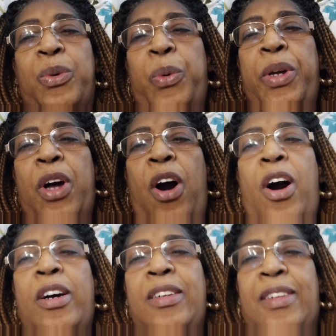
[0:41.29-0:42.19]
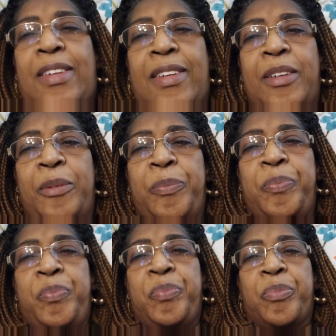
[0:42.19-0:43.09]
going on
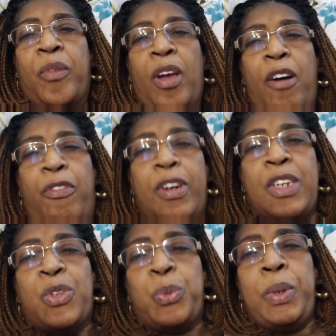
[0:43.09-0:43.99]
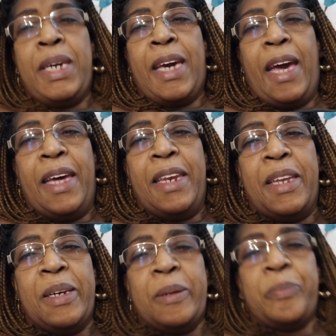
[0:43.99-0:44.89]
for this
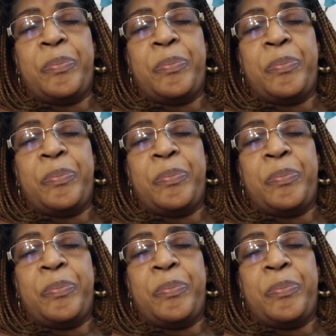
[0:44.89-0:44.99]
weekend.